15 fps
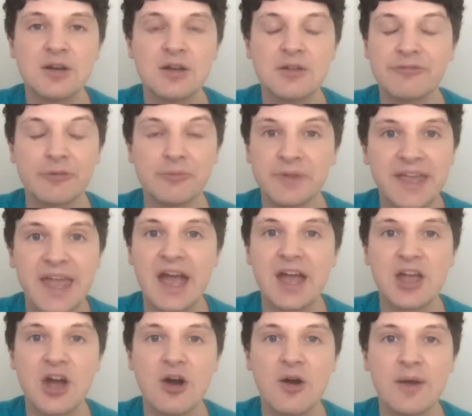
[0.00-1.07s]
from the get
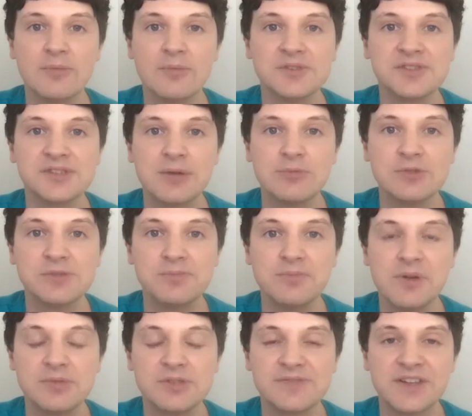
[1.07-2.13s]
go. It was it was
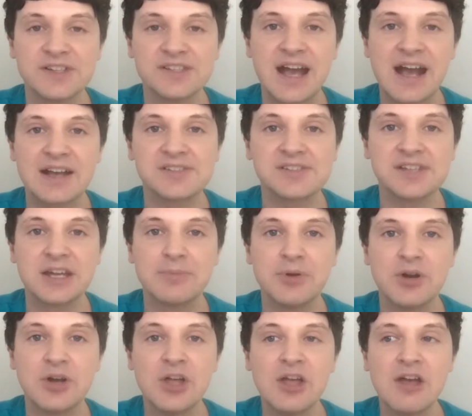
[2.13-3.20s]
it was fantastic.
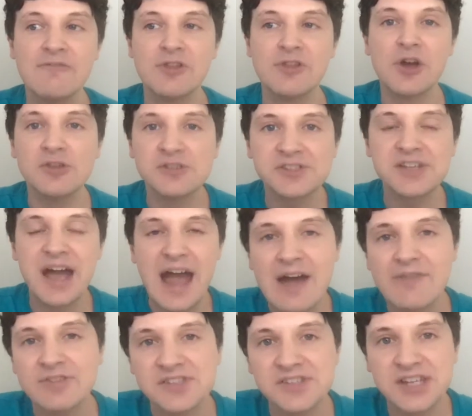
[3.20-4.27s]
But for those that
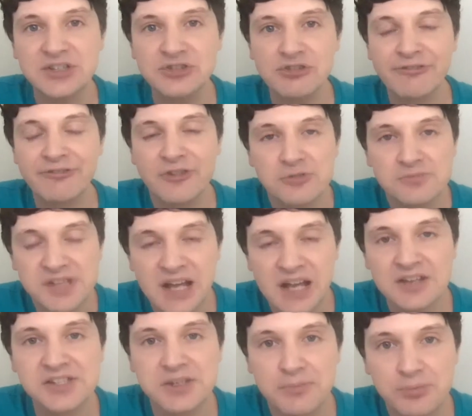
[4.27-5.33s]
haven't seen your film, tell
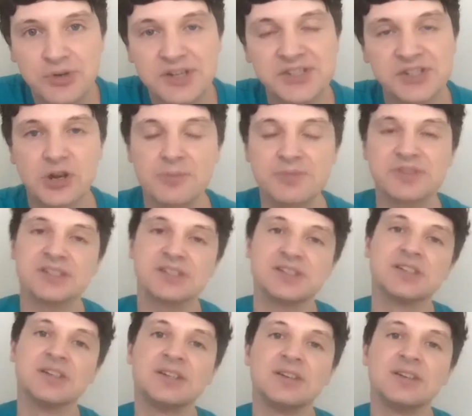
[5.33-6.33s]
us a brief synopsis.